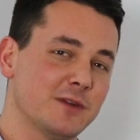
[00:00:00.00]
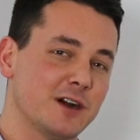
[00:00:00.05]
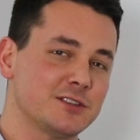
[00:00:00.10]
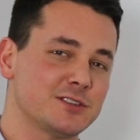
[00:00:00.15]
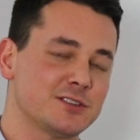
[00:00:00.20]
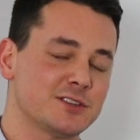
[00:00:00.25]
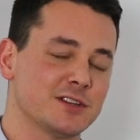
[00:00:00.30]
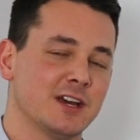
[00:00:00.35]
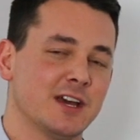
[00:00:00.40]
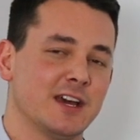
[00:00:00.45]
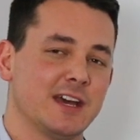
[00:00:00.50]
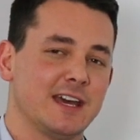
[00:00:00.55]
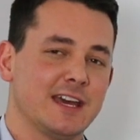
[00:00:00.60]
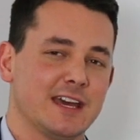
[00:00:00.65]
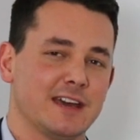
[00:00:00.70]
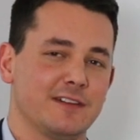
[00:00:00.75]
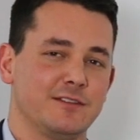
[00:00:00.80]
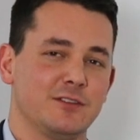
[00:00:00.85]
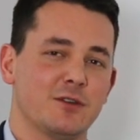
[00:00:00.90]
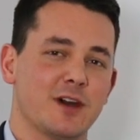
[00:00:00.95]
much
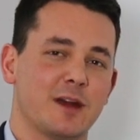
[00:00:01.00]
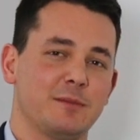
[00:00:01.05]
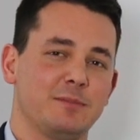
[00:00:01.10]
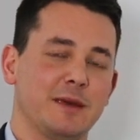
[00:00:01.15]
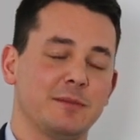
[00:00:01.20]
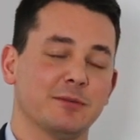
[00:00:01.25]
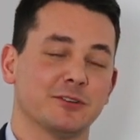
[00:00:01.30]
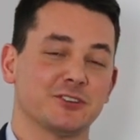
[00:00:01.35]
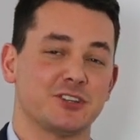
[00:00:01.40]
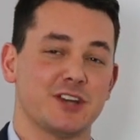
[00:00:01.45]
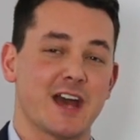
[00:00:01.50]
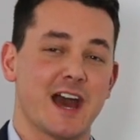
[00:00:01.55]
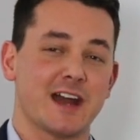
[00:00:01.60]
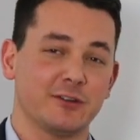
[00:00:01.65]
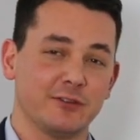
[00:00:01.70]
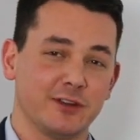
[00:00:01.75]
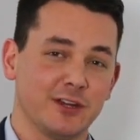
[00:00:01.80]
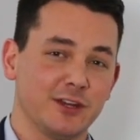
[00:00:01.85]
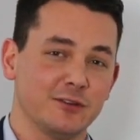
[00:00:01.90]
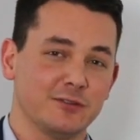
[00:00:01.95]
if you had people
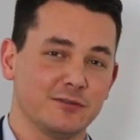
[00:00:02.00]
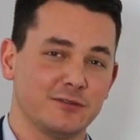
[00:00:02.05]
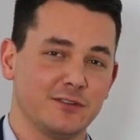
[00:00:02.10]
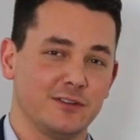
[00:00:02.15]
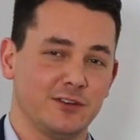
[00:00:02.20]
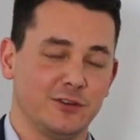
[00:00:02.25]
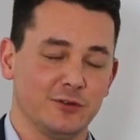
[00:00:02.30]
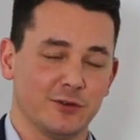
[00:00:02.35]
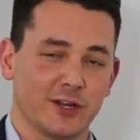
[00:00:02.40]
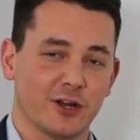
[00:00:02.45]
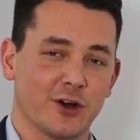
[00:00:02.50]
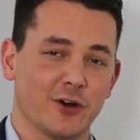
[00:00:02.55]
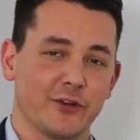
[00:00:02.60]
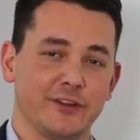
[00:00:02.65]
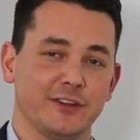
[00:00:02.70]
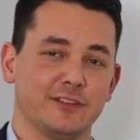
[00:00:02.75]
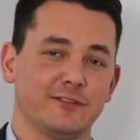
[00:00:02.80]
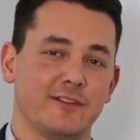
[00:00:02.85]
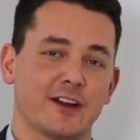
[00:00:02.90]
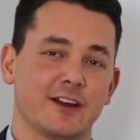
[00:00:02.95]
shadowing you, doing all
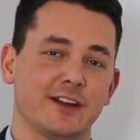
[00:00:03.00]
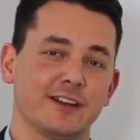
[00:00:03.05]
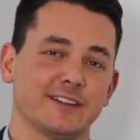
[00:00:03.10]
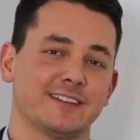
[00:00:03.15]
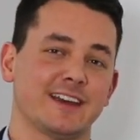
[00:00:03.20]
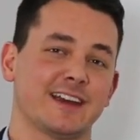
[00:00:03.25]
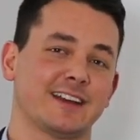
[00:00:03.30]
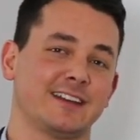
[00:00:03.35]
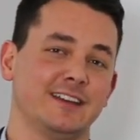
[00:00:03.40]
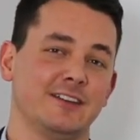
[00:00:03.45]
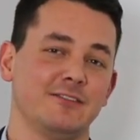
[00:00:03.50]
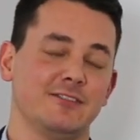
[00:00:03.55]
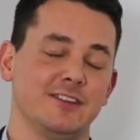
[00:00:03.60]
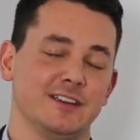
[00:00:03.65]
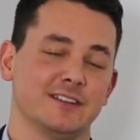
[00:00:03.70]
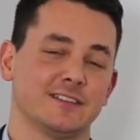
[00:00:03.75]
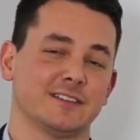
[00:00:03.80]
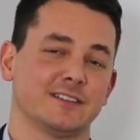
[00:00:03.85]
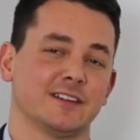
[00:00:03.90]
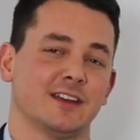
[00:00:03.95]
these various
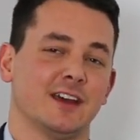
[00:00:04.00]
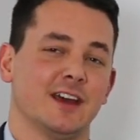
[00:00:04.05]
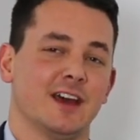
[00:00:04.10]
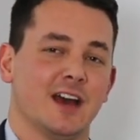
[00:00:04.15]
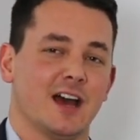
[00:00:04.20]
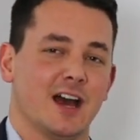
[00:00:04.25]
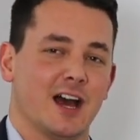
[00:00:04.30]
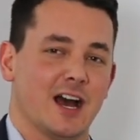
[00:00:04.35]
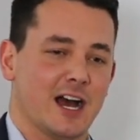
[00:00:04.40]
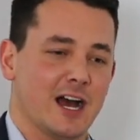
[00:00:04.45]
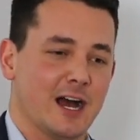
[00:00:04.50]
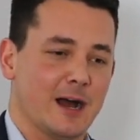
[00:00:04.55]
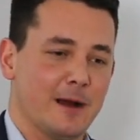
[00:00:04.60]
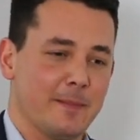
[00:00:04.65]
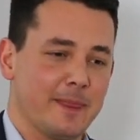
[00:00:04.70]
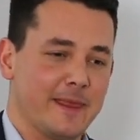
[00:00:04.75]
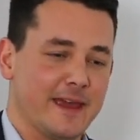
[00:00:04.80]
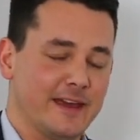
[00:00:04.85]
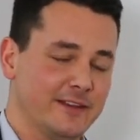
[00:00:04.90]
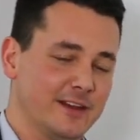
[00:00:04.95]
activities.
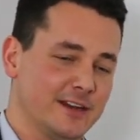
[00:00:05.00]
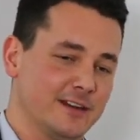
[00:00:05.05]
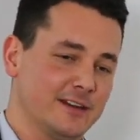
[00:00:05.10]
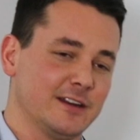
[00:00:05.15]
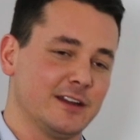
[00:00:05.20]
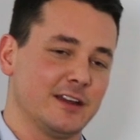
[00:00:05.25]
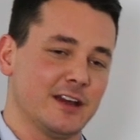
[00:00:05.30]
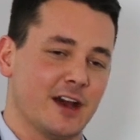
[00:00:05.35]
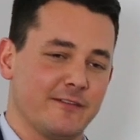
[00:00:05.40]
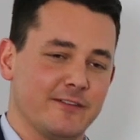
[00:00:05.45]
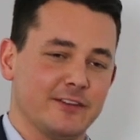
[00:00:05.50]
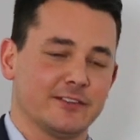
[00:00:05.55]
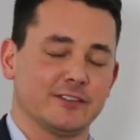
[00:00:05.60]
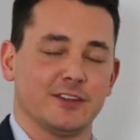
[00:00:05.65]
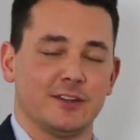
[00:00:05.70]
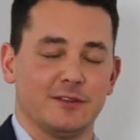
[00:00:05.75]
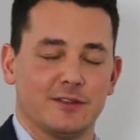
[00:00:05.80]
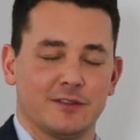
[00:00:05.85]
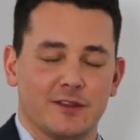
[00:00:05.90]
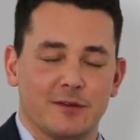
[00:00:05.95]
And then
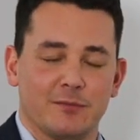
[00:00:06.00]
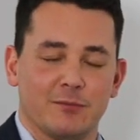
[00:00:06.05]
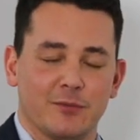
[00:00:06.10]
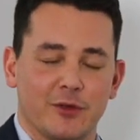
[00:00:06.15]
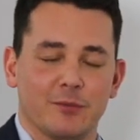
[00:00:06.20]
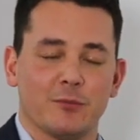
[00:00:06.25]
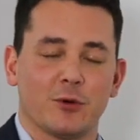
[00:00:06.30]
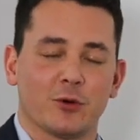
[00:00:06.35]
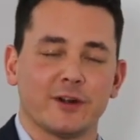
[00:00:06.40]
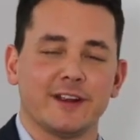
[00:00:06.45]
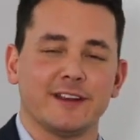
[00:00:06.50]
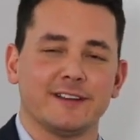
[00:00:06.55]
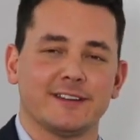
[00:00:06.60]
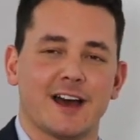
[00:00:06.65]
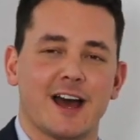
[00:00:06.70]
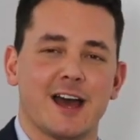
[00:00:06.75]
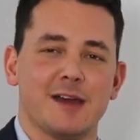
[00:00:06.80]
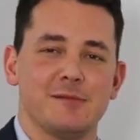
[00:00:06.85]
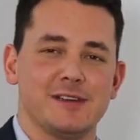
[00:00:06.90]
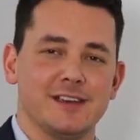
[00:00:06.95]
obviously the morning
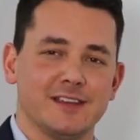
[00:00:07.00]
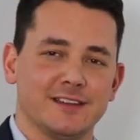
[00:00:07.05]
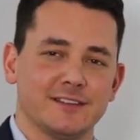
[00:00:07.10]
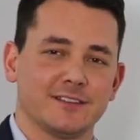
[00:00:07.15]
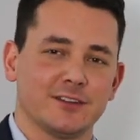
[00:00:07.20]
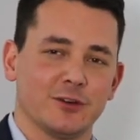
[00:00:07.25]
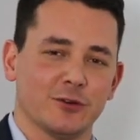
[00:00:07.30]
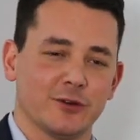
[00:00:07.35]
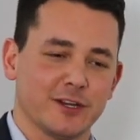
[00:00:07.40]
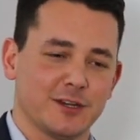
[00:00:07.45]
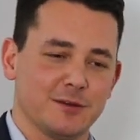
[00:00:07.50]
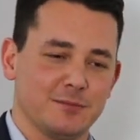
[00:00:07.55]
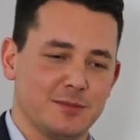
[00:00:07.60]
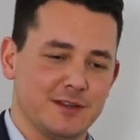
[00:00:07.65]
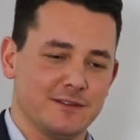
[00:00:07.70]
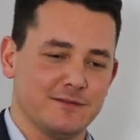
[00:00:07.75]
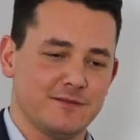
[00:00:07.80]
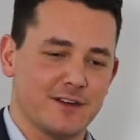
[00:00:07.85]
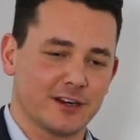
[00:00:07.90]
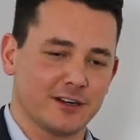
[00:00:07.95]
time is going to
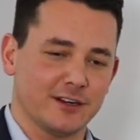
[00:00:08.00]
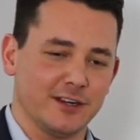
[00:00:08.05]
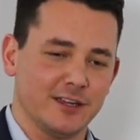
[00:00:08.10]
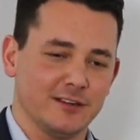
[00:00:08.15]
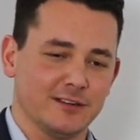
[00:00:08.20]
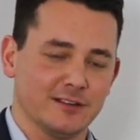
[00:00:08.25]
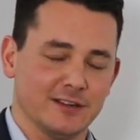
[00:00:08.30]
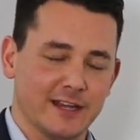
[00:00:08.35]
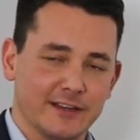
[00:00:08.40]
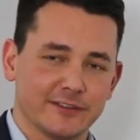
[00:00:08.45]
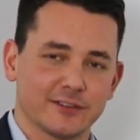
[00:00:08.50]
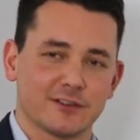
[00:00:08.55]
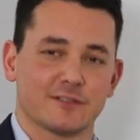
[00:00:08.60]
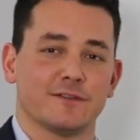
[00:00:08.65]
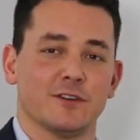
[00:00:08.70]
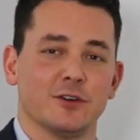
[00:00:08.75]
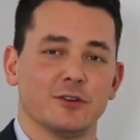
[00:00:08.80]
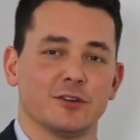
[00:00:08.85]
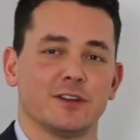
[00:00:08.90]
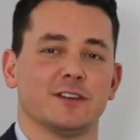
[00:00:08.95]
be very laser
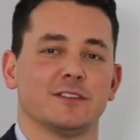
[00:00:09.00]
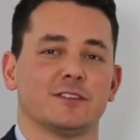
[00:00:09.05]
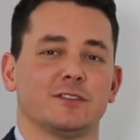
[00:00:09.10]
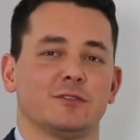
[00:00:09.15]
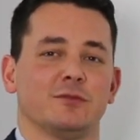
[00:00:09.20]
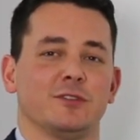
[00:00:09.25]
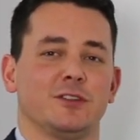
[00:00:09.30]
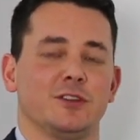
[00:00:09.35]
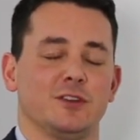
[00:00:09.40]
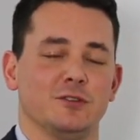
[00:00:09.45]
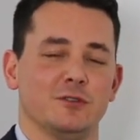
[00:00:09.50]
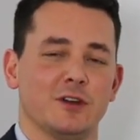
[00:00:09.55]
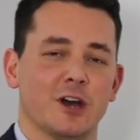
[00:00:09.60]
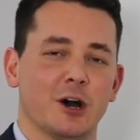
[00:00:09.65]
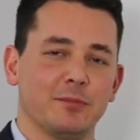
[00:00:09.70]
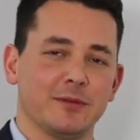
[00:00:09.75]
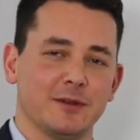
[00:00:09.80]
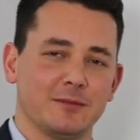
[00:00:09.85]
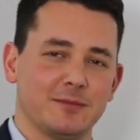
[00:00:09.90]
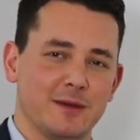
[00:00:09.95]
focused with you
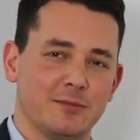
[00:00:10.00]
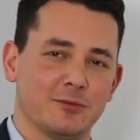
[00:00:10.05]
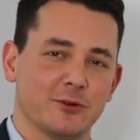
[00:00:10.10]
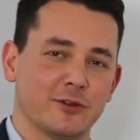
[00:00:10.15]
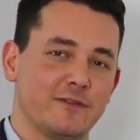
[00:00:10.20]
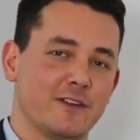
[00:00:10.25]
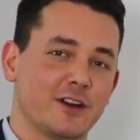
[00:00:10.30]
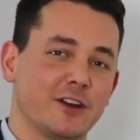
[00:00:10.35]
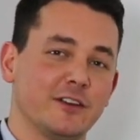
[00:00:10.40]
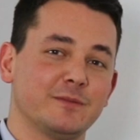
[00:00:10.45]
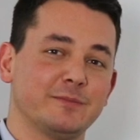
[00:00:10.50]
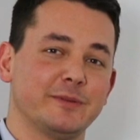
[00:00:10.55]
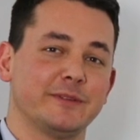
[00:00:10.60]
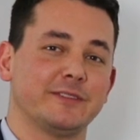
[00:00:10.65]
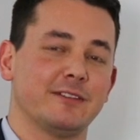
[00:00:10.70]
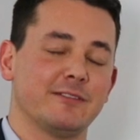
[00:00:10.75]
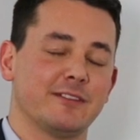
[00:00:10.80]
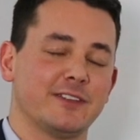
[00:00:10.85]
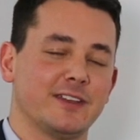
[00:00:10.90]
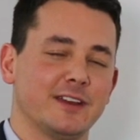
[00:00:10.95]
helping people with very
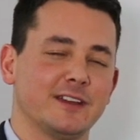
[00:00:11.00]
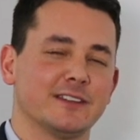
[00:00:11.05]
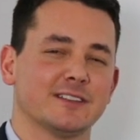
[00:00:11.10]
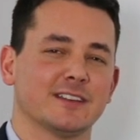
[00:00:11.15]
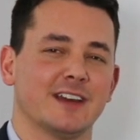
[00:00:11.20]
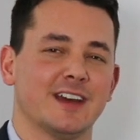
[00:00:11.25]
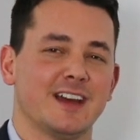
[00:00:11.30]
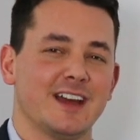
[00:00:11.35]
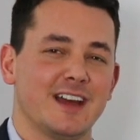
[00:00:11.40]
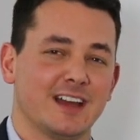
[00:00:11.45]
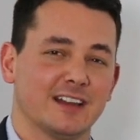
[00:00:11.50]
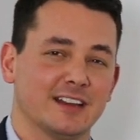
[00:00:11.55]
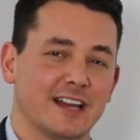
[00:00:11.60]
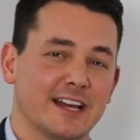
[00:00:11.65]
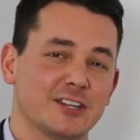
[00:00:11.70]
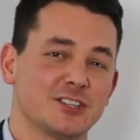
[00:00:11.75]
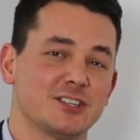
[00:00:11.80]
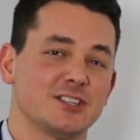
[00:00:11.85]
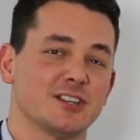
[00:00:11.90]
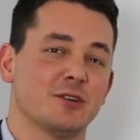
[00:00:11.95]
specific things,
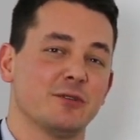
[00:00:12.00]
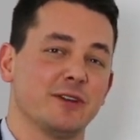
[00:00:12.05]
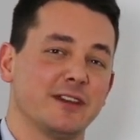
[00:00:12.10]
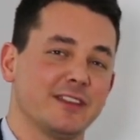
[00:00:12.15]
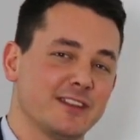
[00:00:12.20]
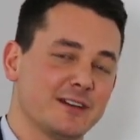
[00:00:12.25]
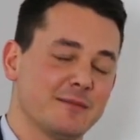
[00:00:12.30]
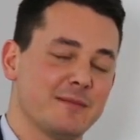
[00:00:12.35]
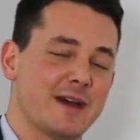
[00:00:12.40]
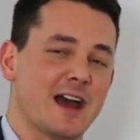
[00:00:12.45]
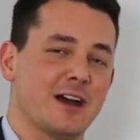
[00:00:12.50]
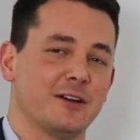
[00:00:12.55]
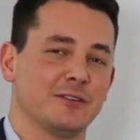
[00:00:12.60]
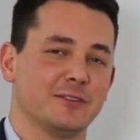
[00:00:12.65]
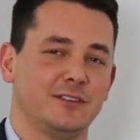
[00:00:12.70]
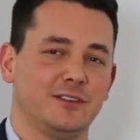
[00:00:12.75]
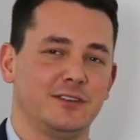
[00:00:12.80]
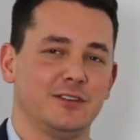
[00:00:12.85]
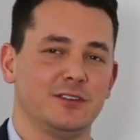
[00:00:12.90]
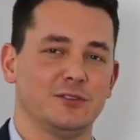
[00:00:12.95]
like showing them
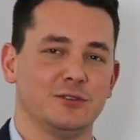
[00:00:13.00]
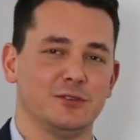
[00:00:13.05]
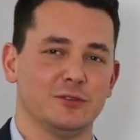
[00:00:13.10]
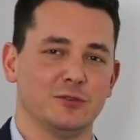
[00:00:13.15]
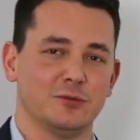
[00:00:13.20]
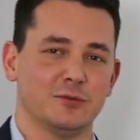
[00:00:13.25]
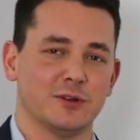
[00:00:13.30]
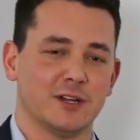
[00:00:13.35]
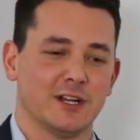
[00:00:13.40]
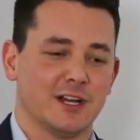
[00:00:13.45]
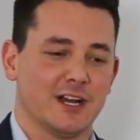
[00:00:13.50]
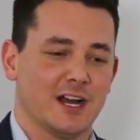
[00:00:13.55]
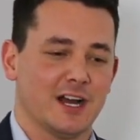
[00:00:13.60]
how to